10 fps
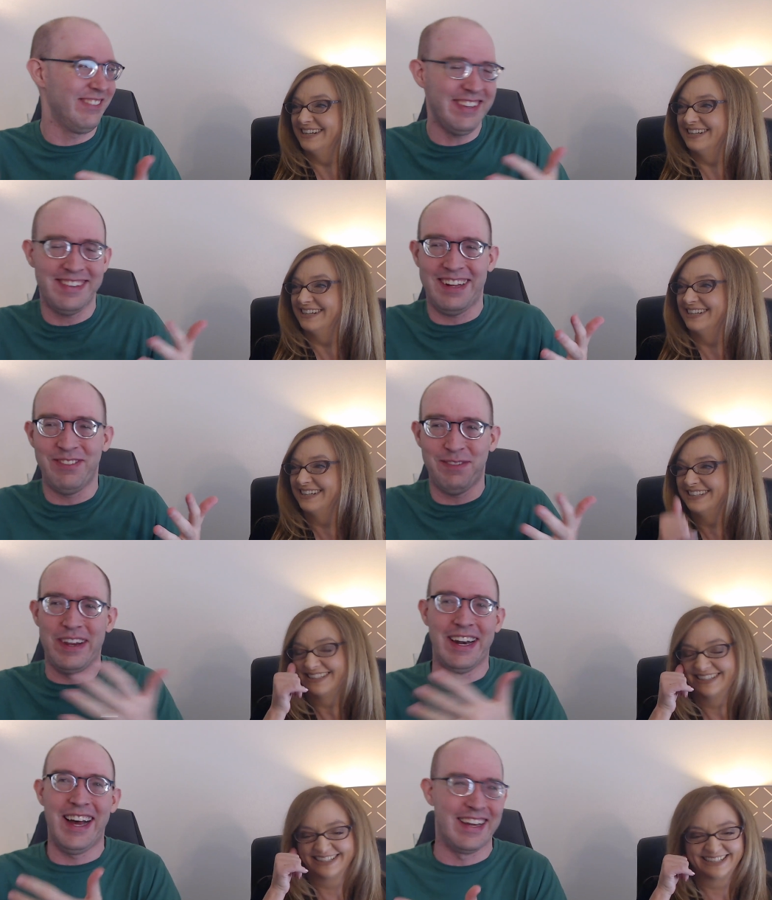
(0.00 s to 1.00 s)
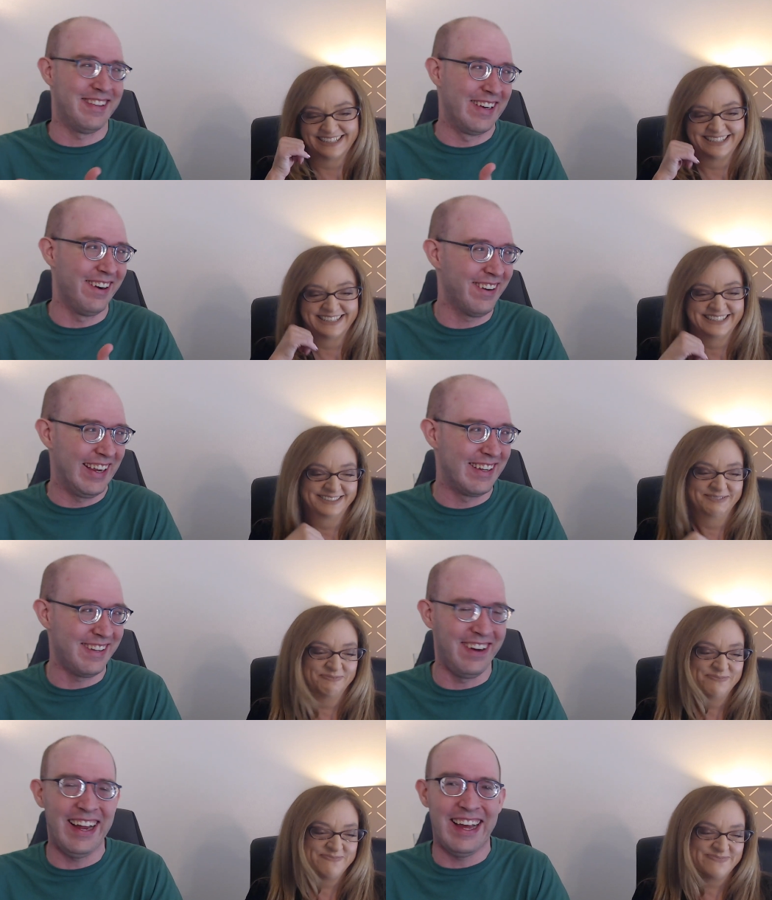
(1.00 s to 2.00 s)
Speaker 1: just being honest here. Okay,
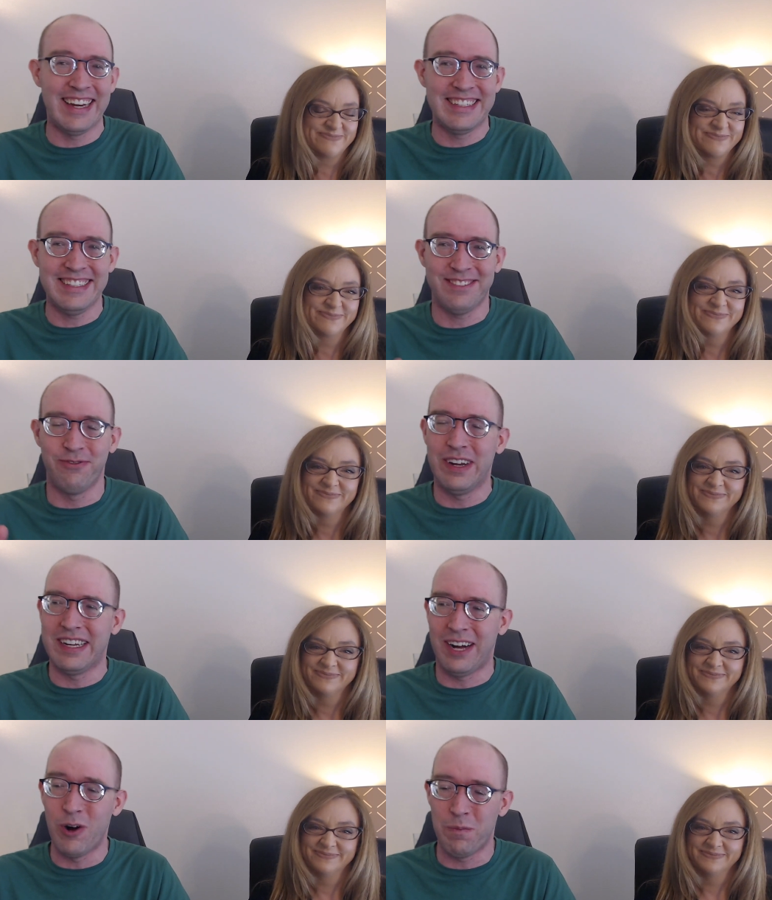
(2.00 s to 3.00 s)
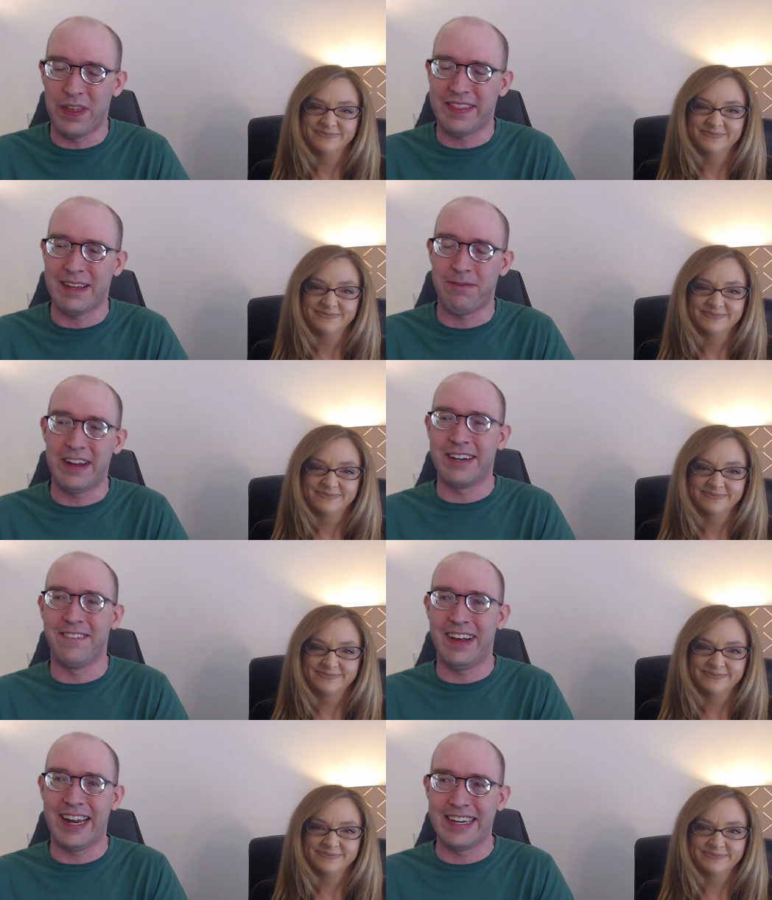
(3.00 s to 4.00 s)
so I just hope that they find a
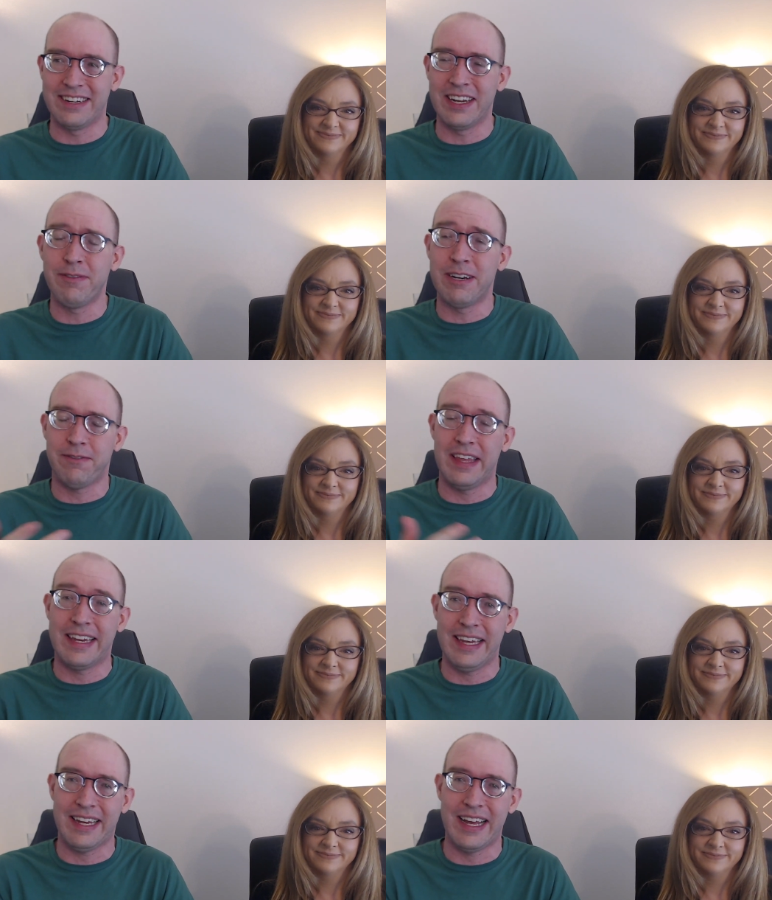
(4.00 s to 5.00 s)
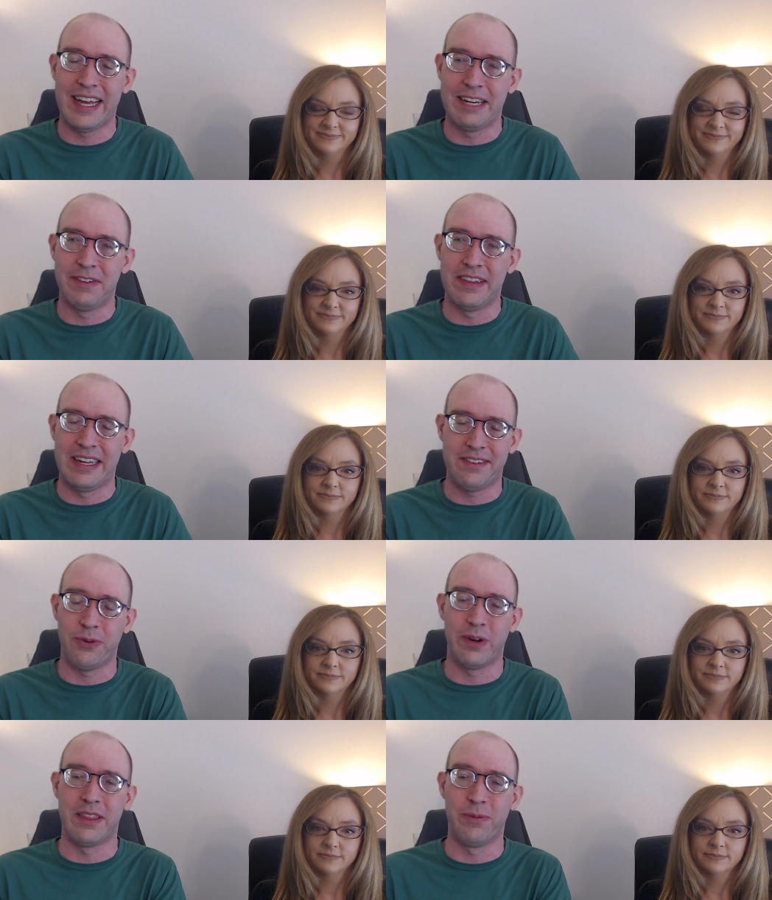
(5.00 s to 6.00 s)
way to, even if they get kind of in that
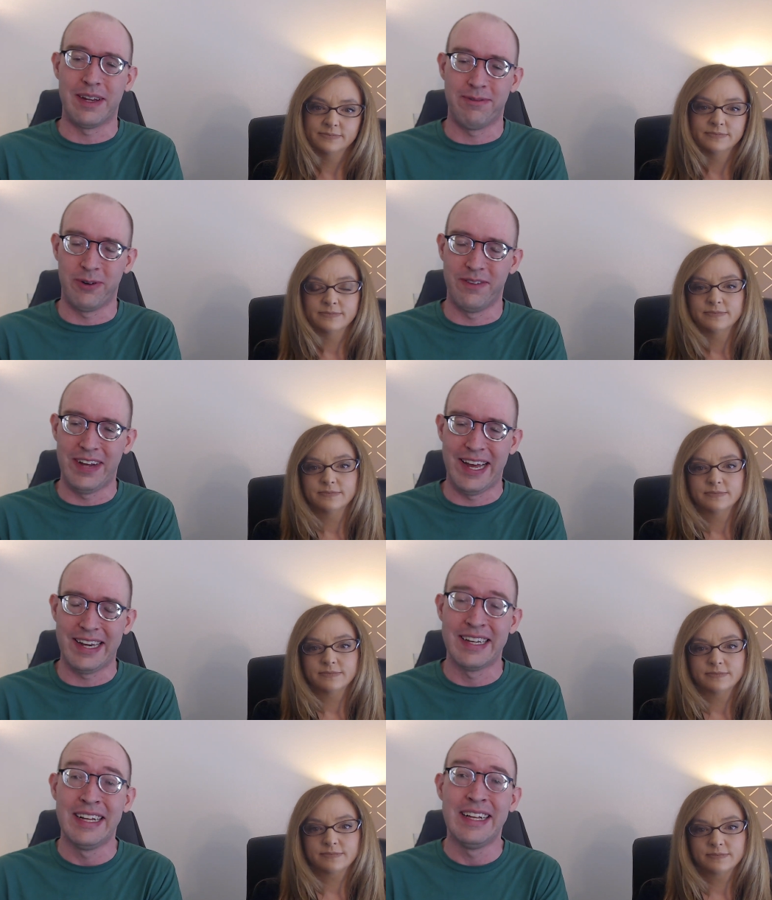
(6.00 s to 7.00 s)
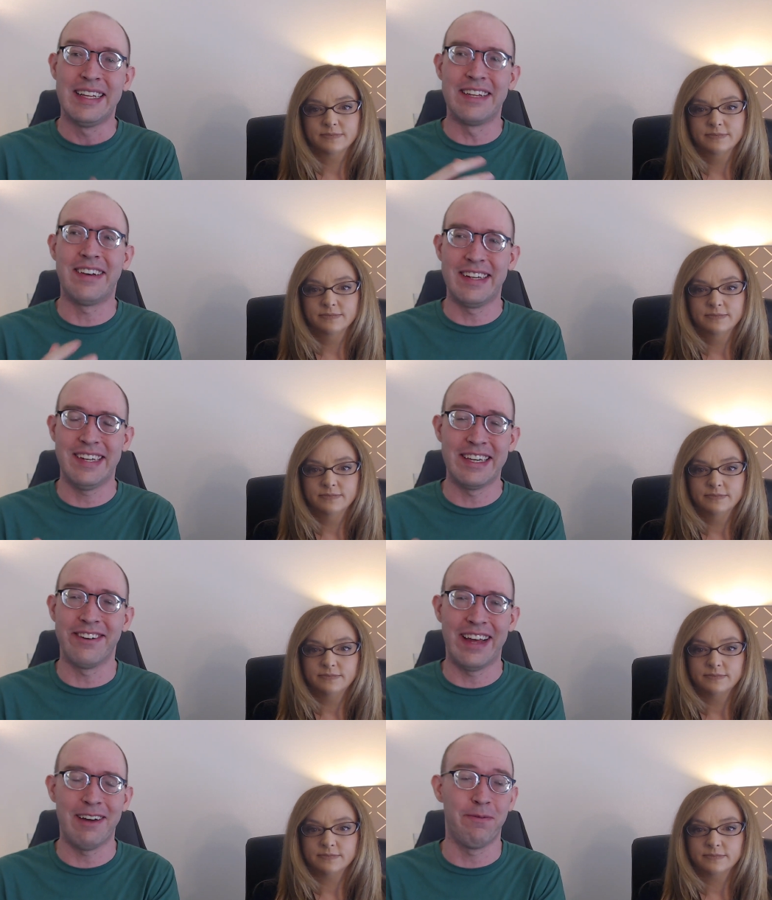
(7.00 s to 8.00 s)
story of the week format, you
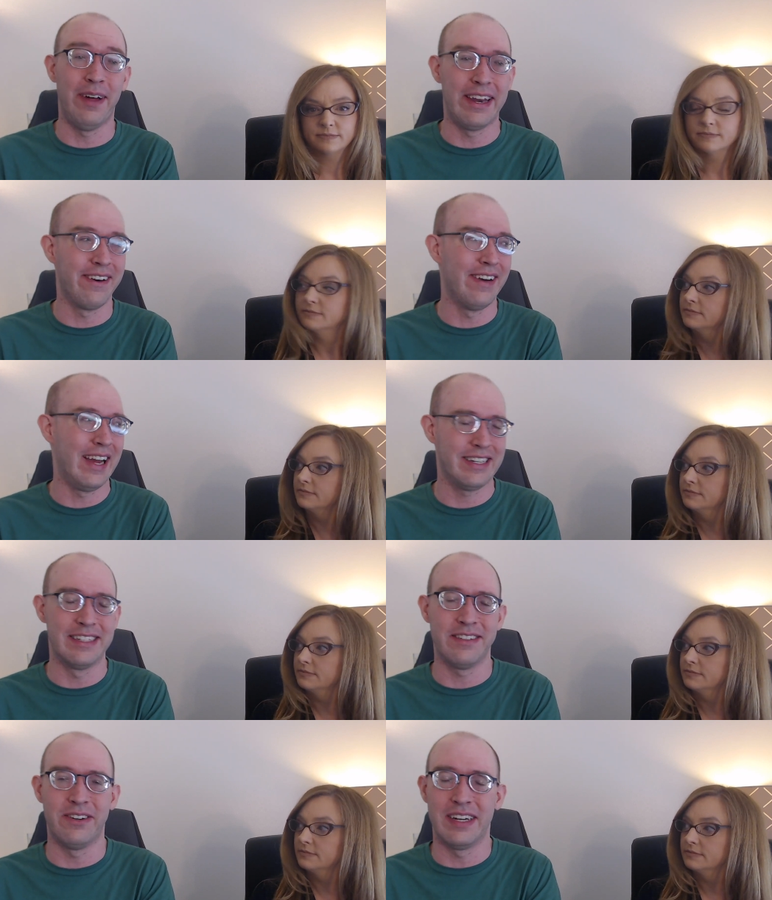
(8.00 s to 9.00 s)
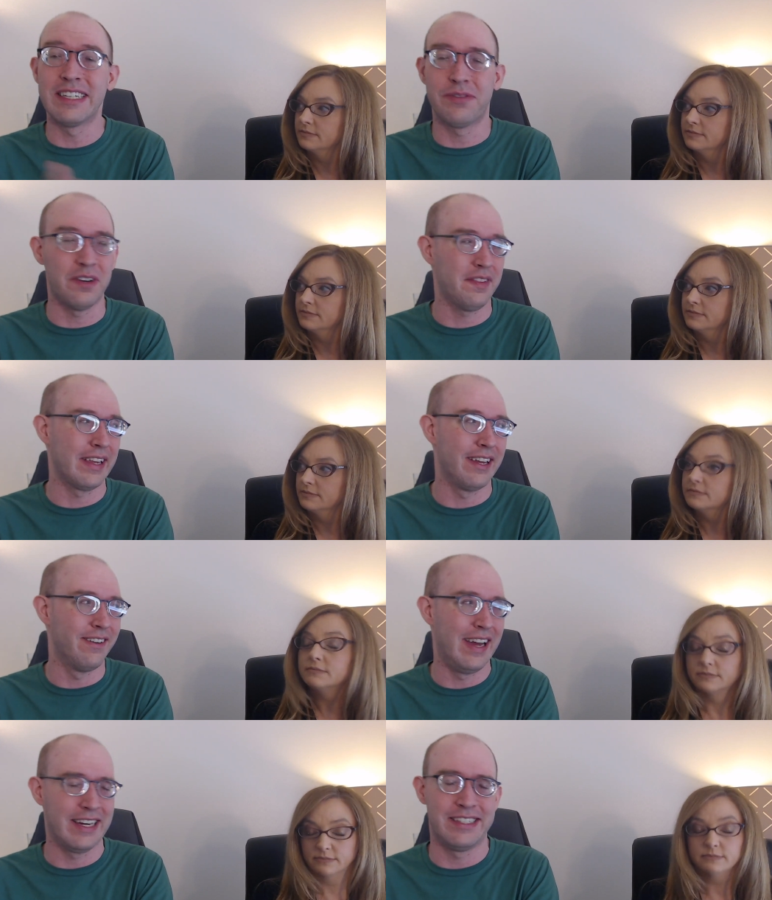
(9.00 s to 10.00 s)
continue to have fun interactions or interesting
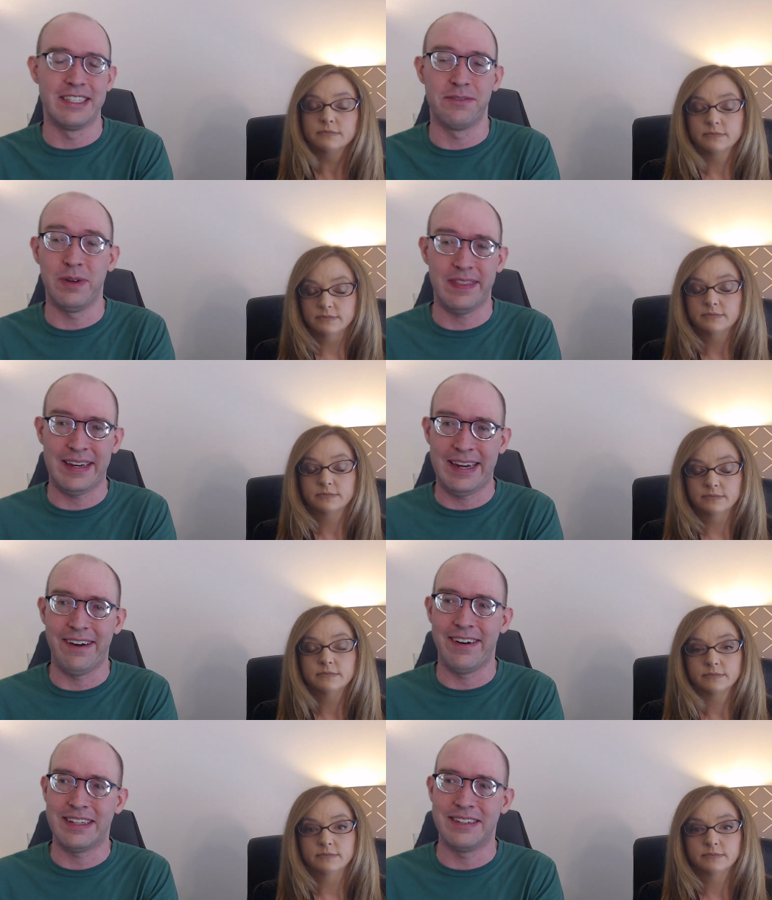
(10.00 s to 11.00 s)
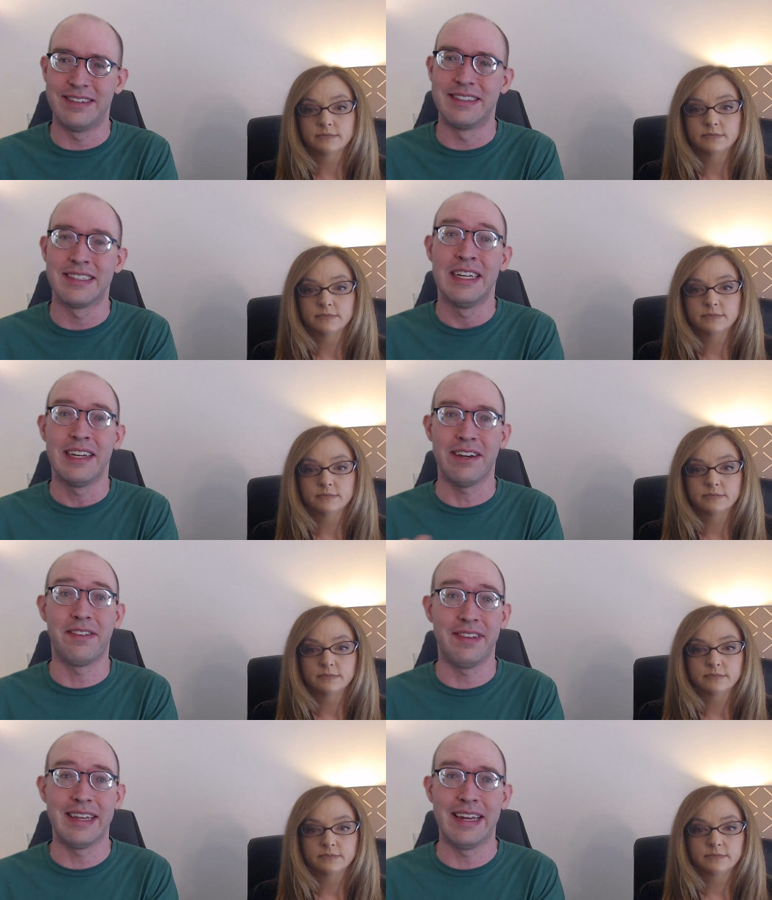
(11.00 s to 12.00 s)
interactions with the characters. You
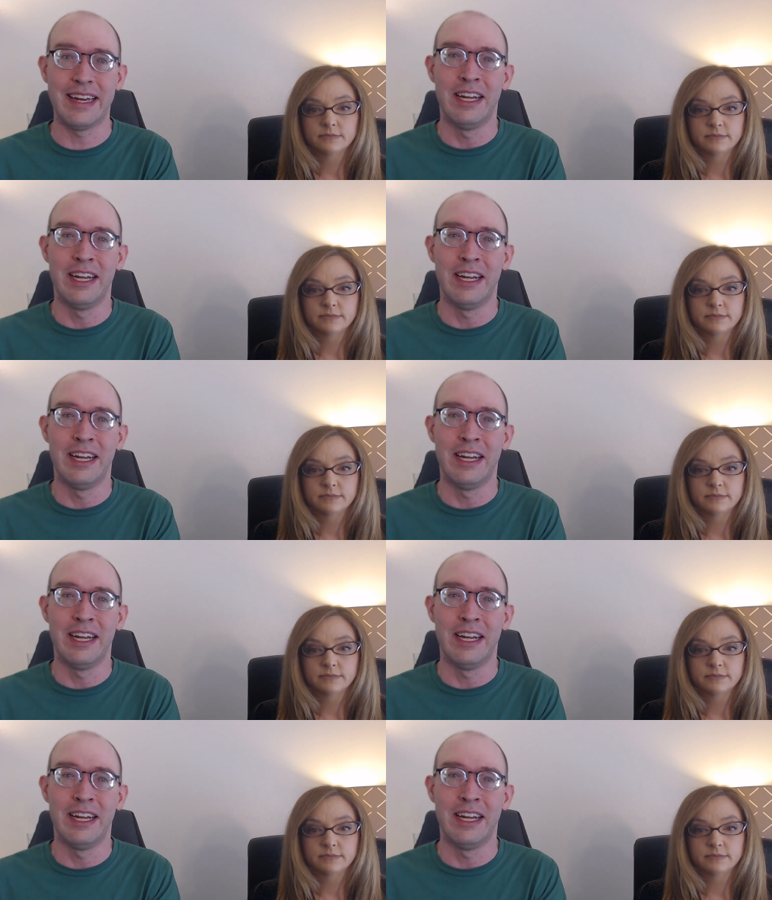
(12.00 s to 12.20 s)
see